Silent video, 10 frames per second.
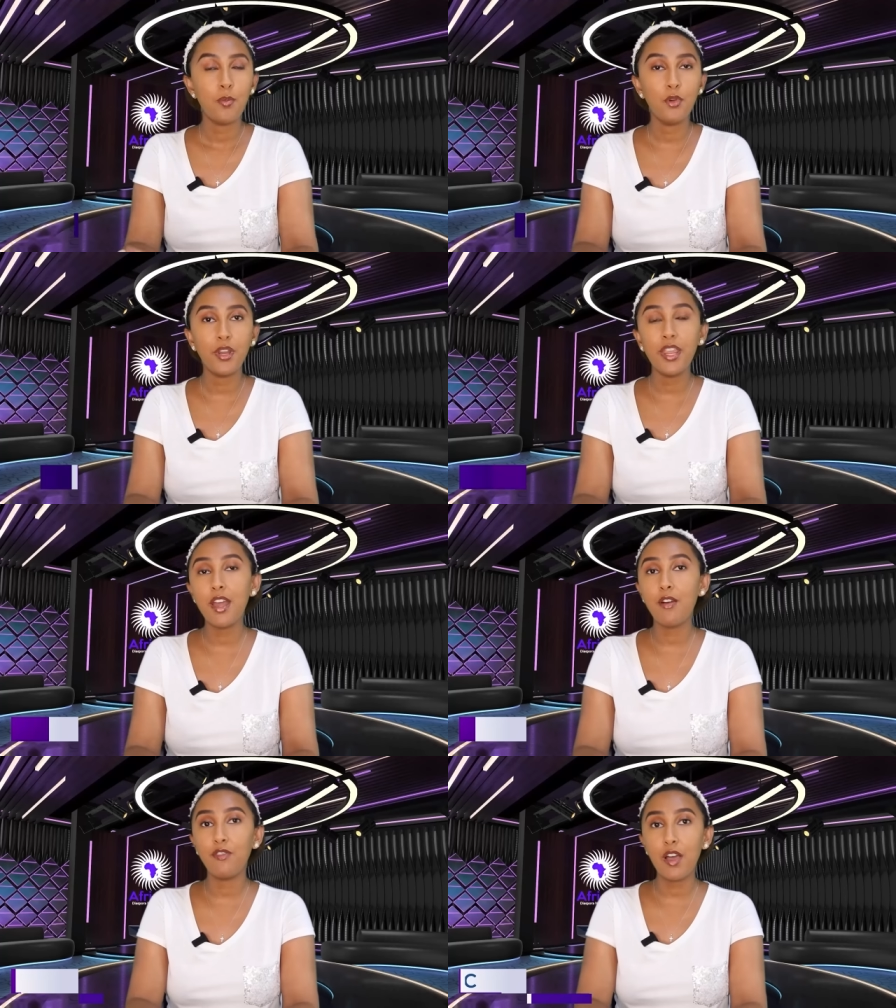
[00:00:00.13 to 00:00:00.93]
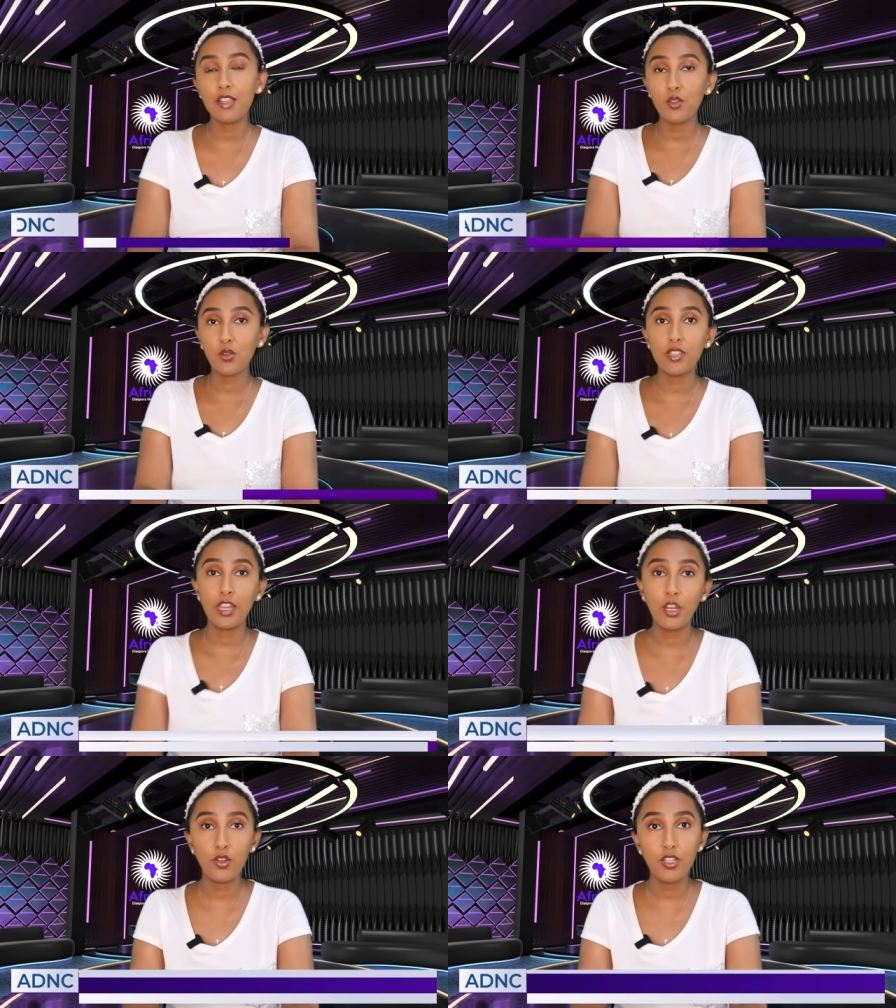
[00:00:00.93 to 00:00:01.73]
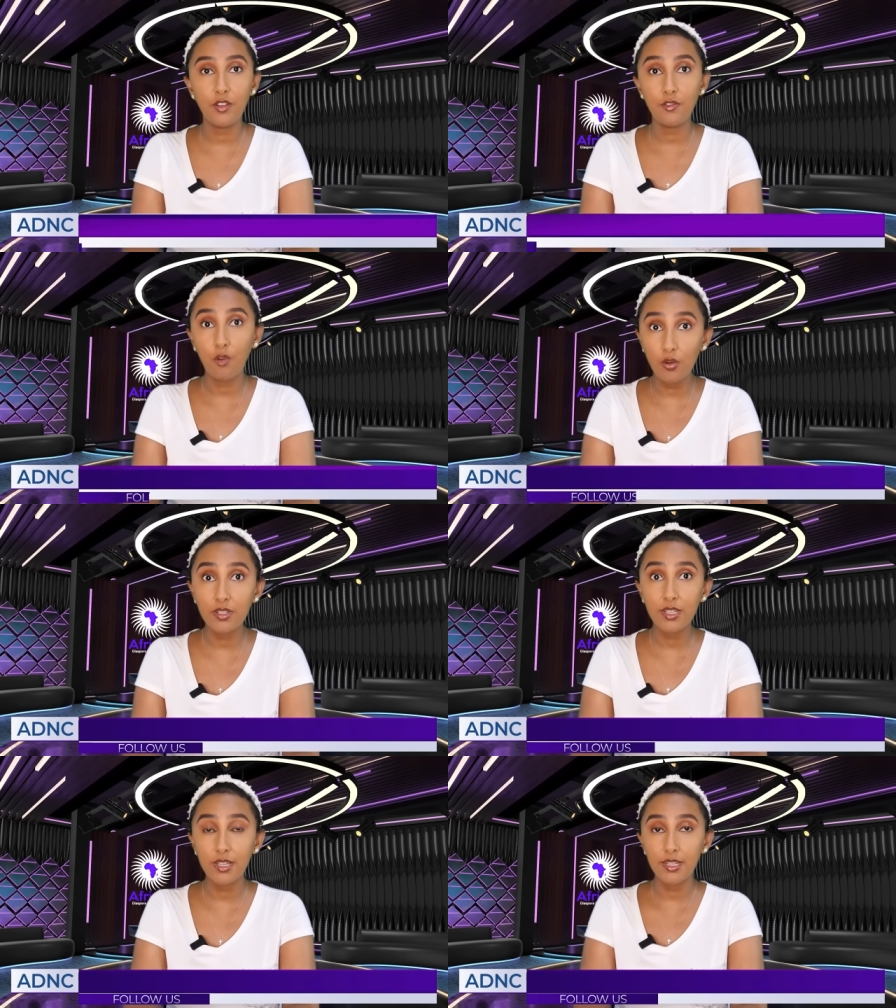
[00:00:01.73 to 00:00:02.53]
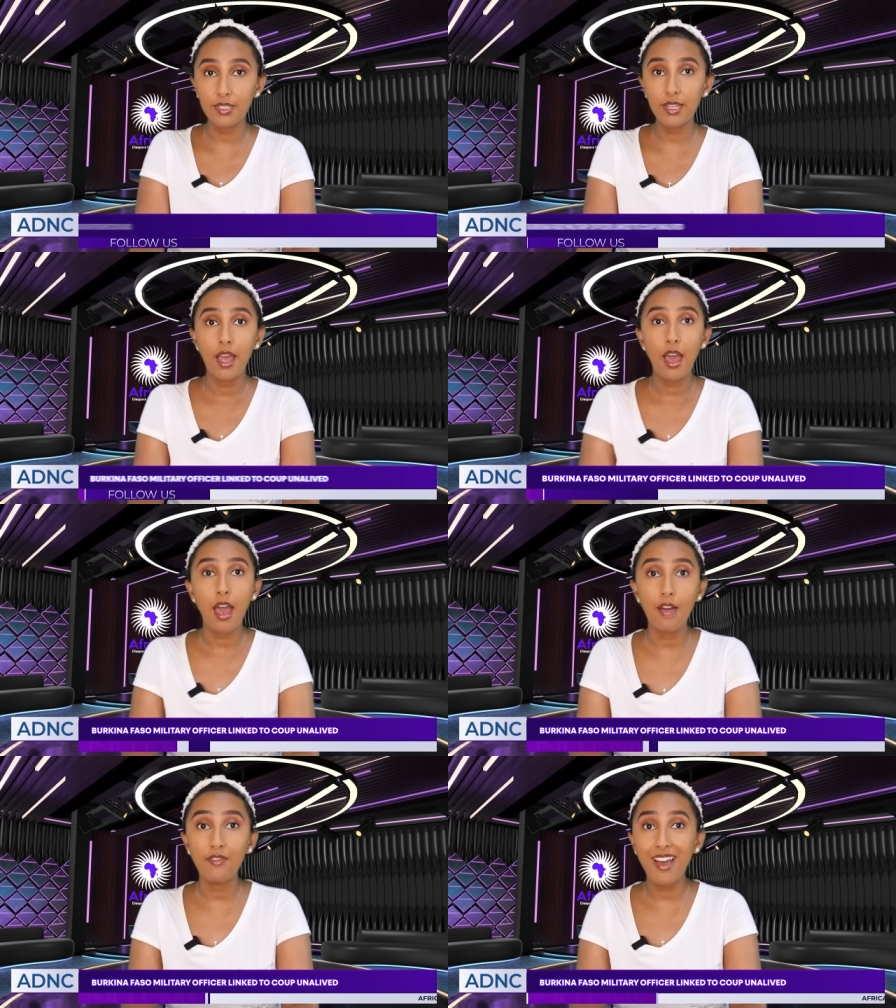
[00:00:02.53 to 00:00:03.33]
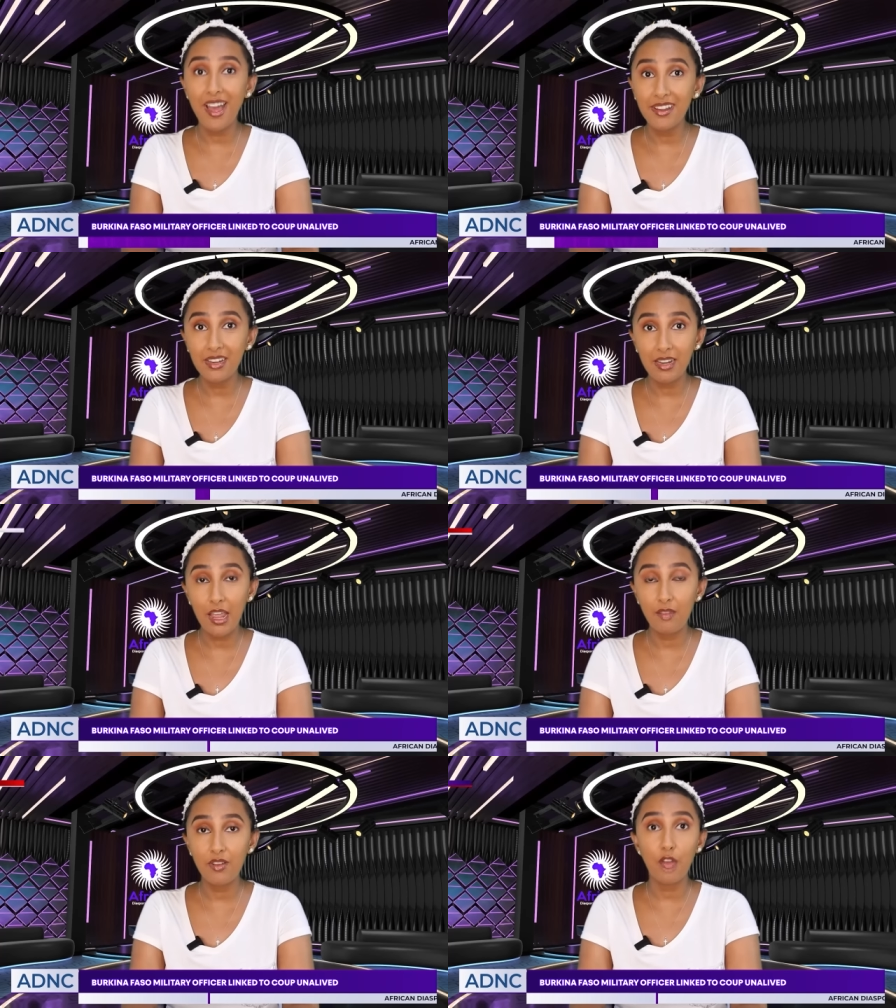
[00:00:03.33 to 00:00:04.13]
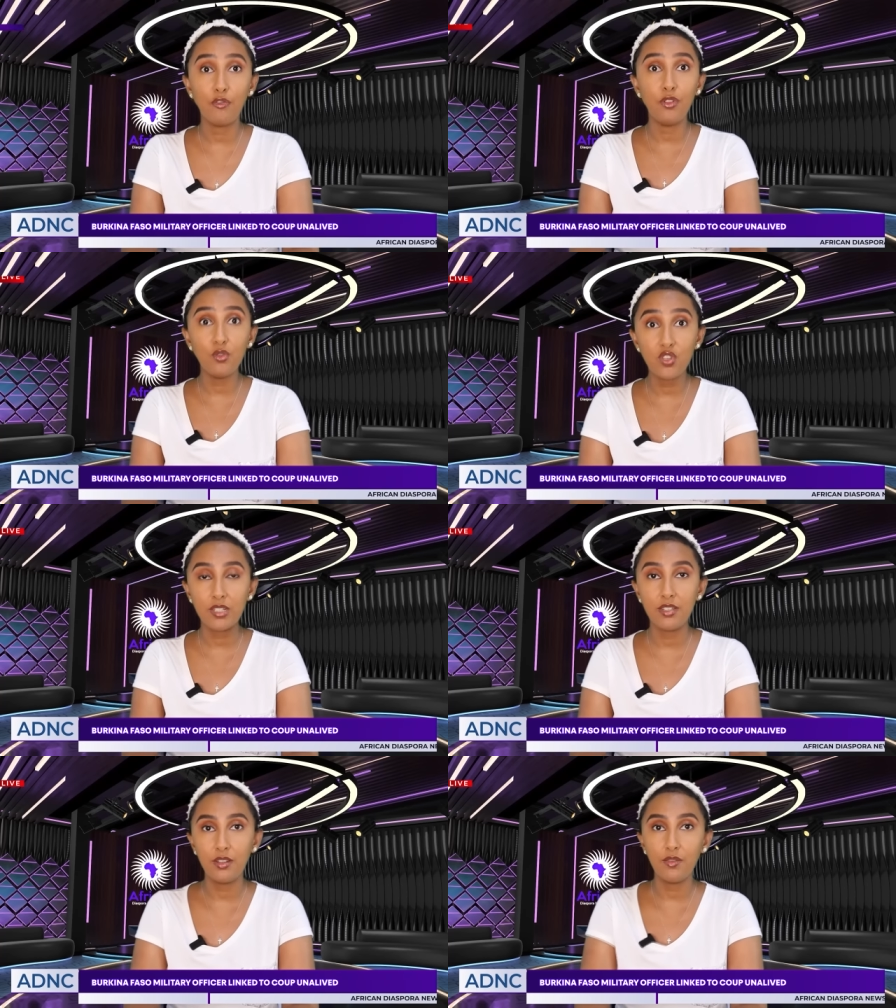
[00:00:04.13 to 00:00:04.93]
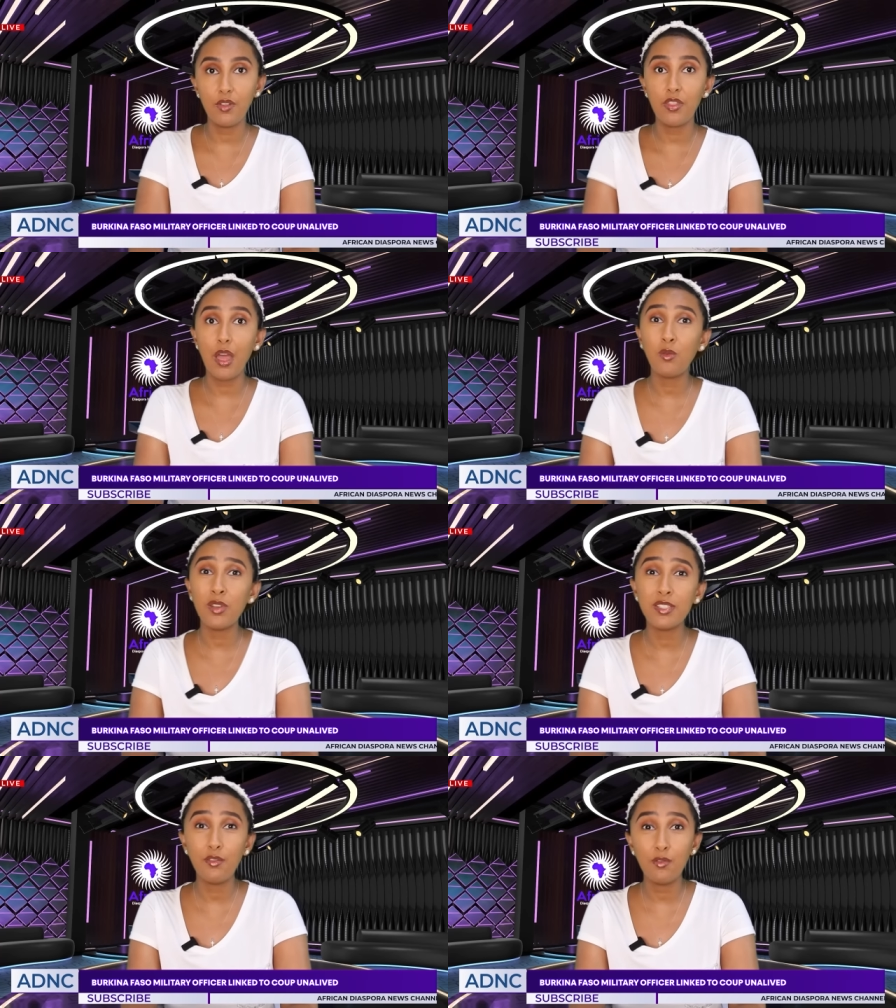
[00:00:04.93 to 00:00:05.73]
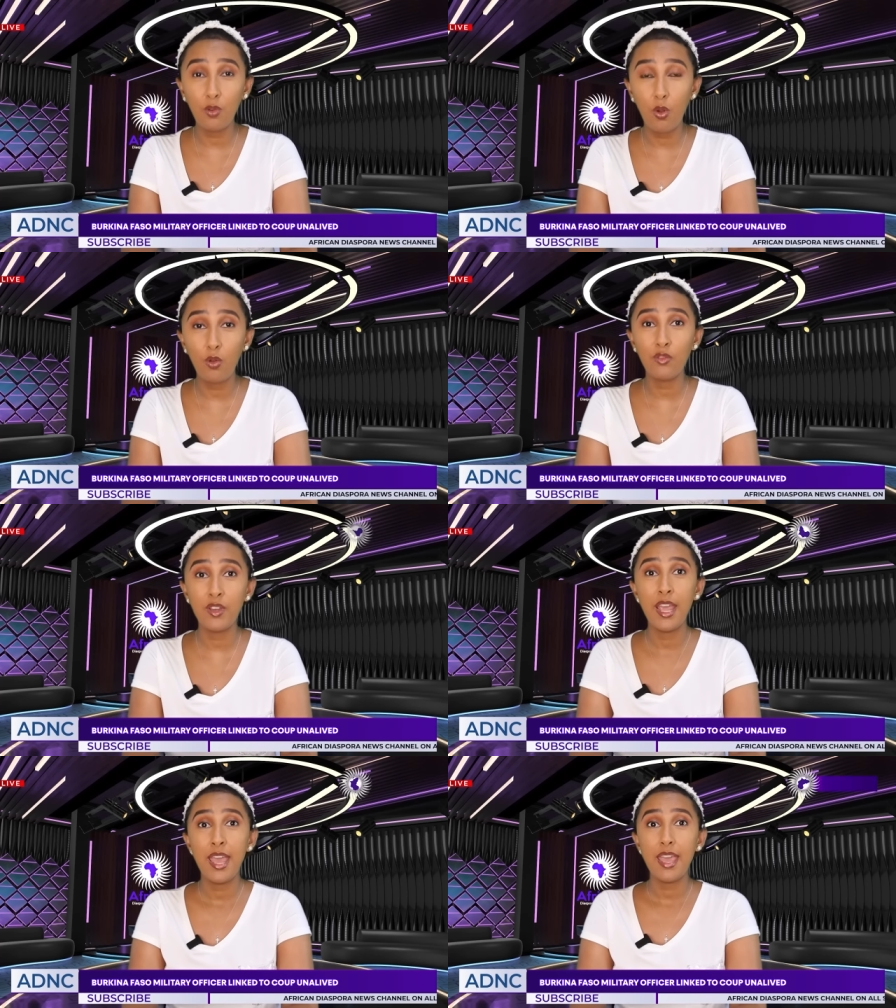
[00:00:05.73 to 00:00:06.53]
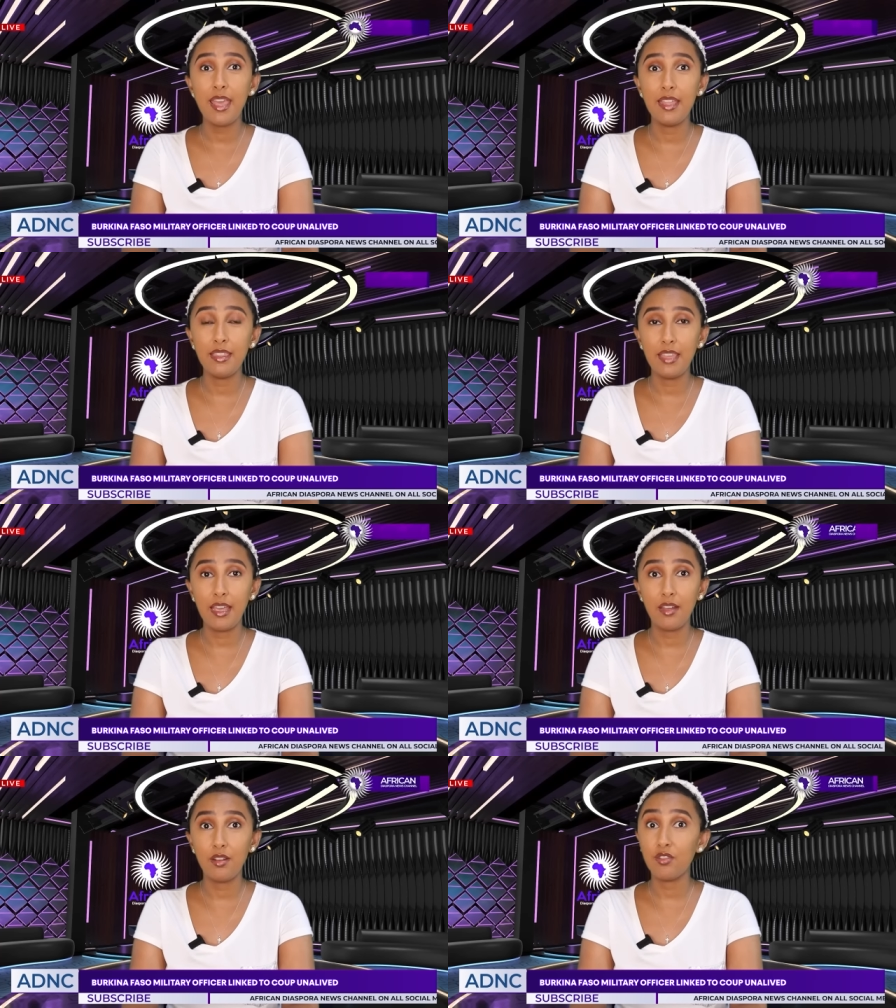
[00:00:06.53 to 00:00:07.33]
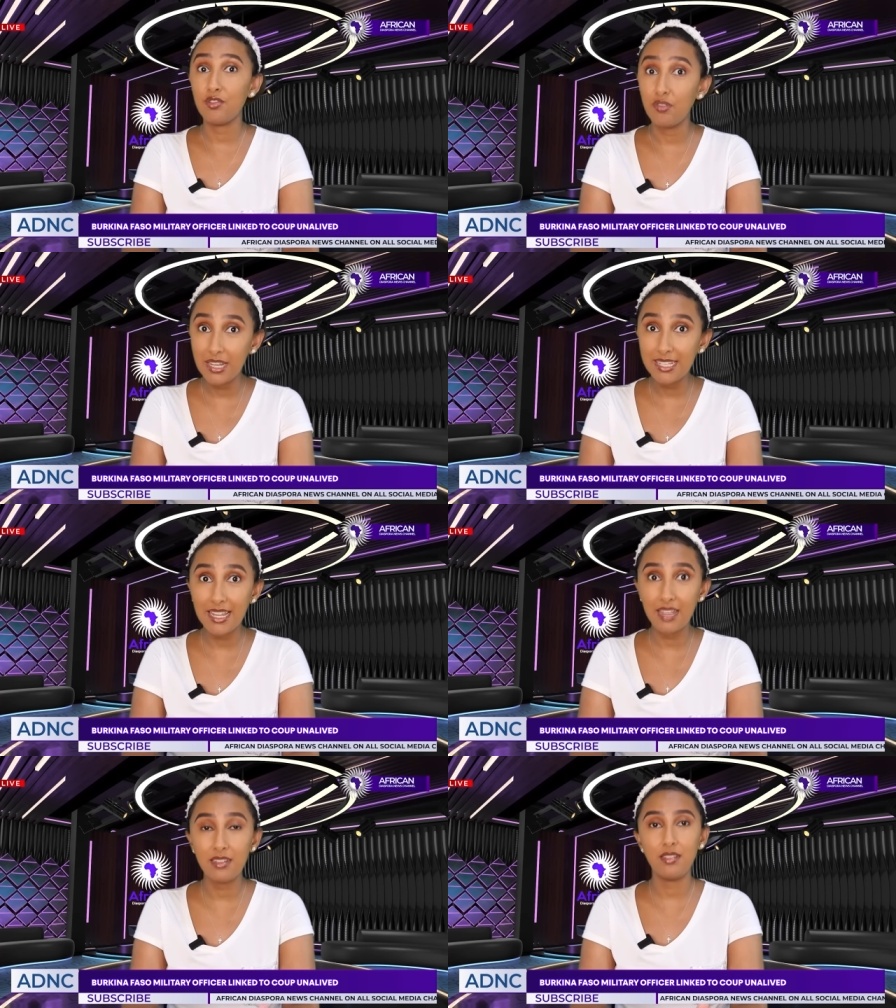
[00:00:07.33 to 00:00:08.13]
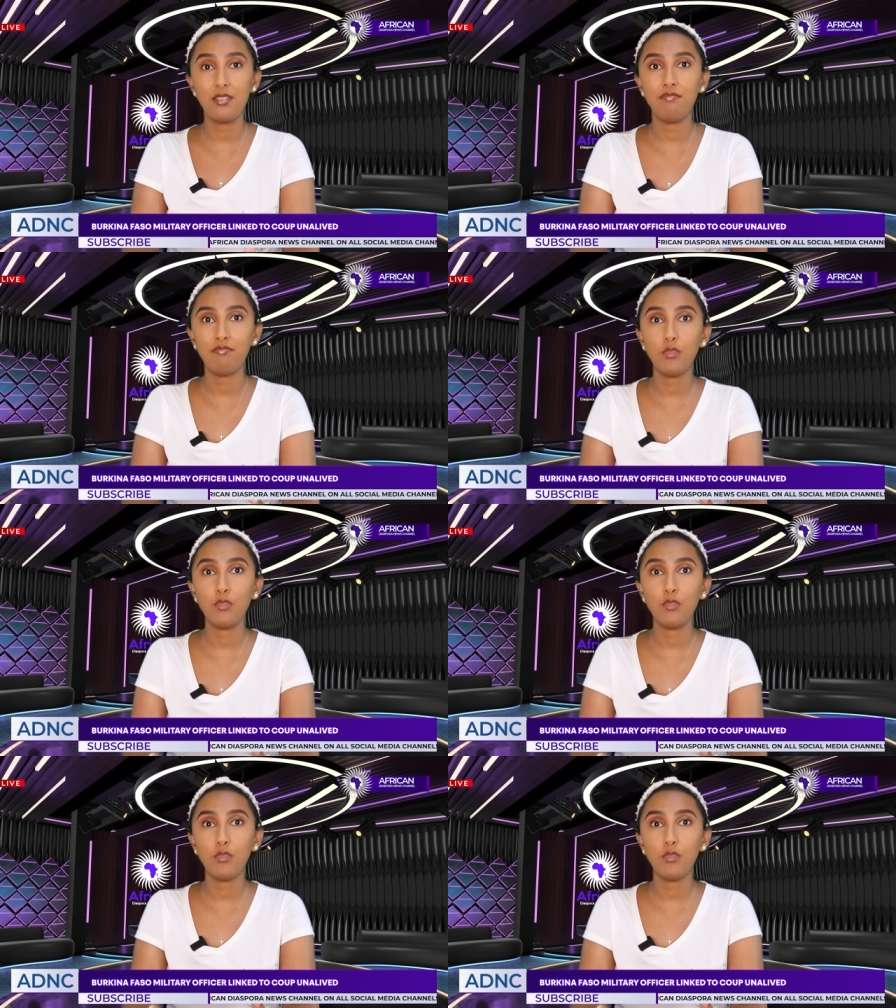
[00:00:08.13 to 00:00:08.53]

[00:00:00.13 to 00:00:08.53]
Burkina Faso security forces have unalived a fugitive that was involved in the recent